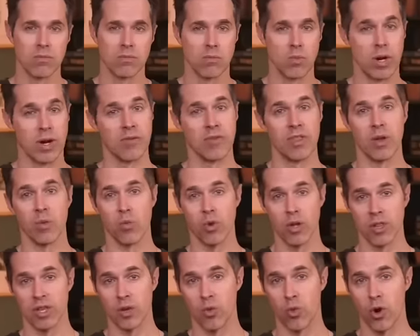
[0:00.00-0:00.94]
Whatever they
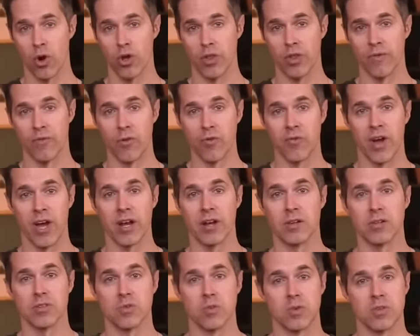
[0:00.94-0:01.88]
really were, the Foo
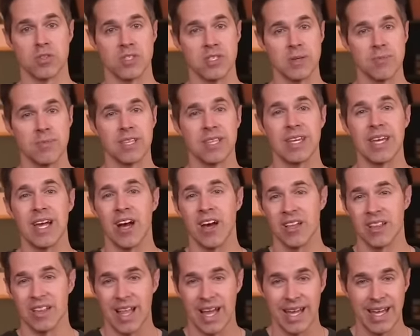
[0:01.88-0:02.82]
Fighters were seemingly
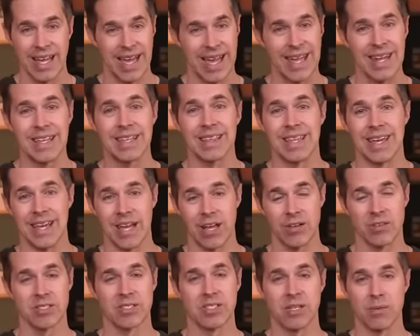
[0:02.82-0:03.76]
unlike anything
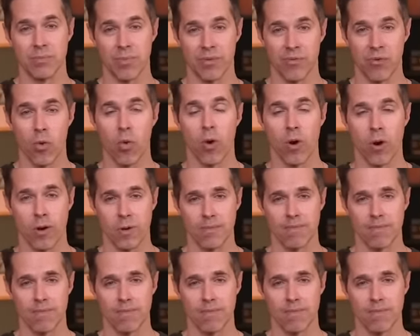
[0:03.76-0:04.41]
else seen before.